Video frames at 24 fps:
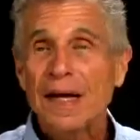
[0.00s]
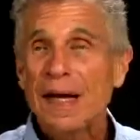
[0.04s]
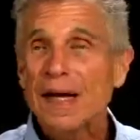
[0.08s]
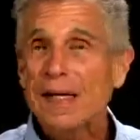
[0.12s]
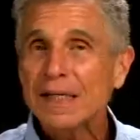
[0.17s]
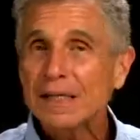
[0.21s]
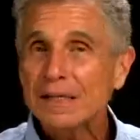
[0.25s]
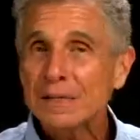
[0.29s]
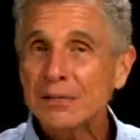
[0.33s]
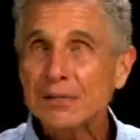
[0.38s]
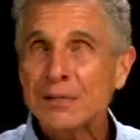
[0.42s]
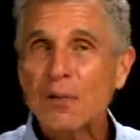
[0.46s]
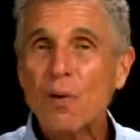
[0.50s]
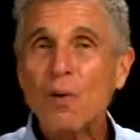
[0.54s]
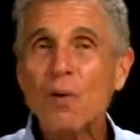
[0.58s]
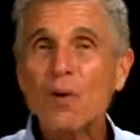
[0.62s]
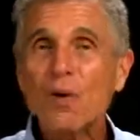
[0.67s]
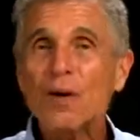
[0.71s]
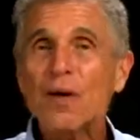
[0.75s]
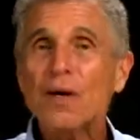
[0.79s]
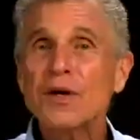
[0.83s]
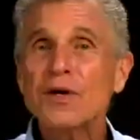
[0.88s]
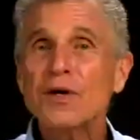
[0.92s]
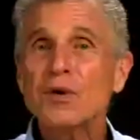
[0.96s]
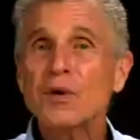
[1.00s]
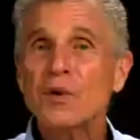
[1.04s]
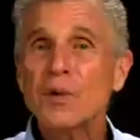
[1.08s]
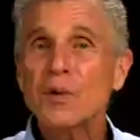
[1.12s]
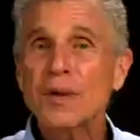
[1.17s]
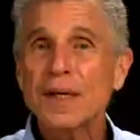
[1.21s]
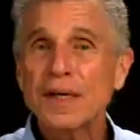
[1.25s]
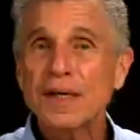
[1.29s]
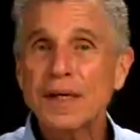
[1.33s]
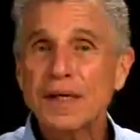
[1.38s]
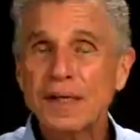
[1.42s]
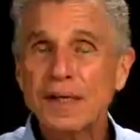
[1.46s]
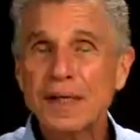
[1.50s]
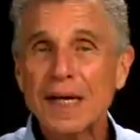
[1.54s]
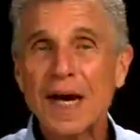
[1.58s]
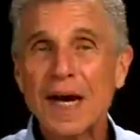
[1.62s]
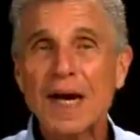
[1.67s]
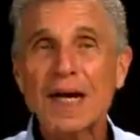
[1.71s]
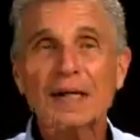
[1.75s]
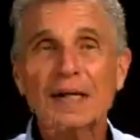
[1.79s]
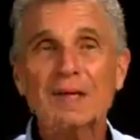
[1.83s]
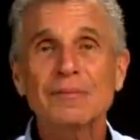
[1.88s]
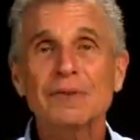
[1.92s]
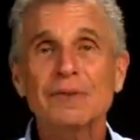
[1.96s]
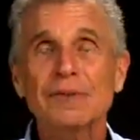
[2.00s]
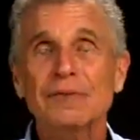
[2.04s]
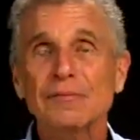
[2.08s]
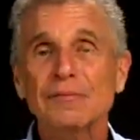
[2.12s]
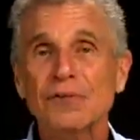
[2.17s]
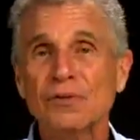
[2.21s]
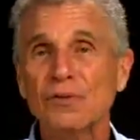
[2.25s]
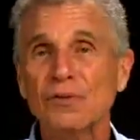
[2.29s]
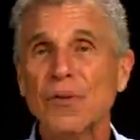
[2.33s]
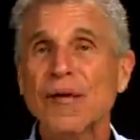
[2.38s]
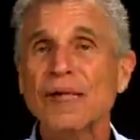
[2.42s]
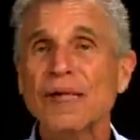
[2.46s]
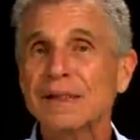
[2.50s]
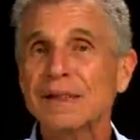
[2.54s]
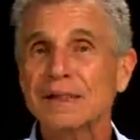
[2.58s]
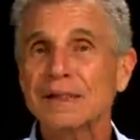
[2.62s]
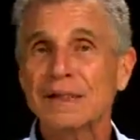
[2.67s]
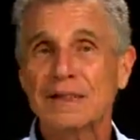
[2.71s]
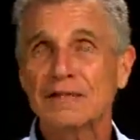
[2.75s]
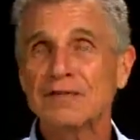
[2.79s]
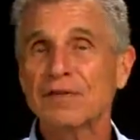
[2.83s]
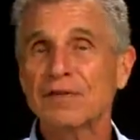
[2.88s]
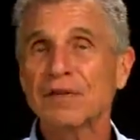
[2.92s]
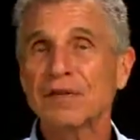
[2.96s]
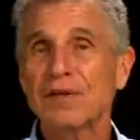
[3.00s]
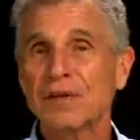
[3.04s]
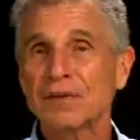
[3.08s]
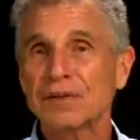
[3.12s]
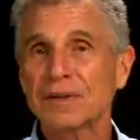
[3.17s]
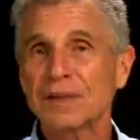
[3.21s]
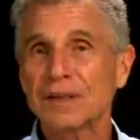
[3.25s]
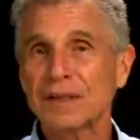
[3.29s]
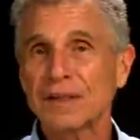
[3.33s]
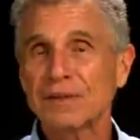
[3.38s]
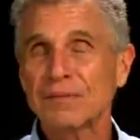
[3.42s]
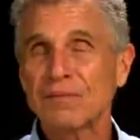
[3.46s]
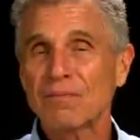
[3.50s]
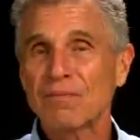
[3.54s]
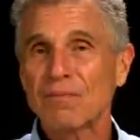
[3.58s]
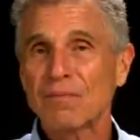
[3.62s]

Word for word: and is born during the times of greatest difficulty,